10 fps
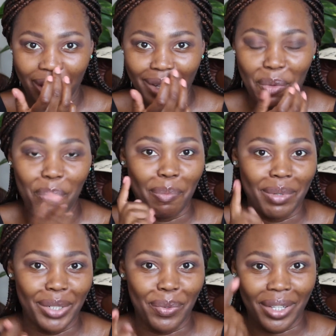We'll
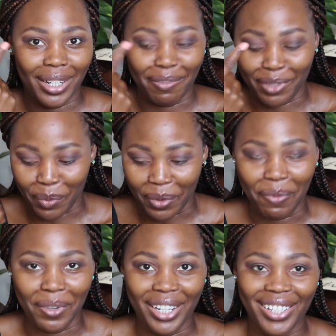probably do that after we
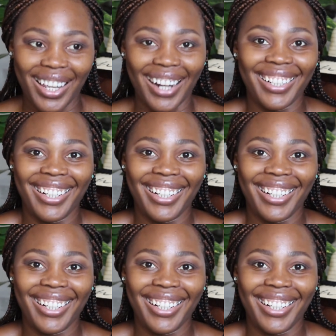finish them.